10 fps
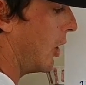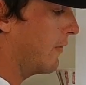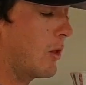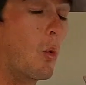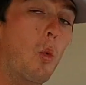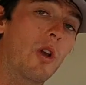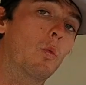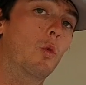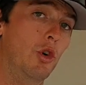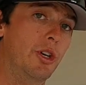over the
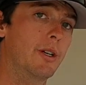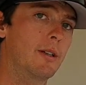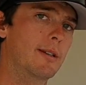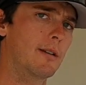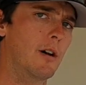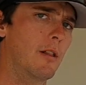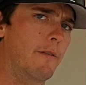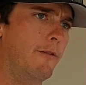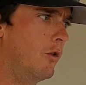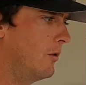windward side
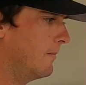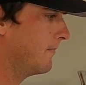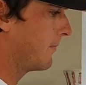of the foil.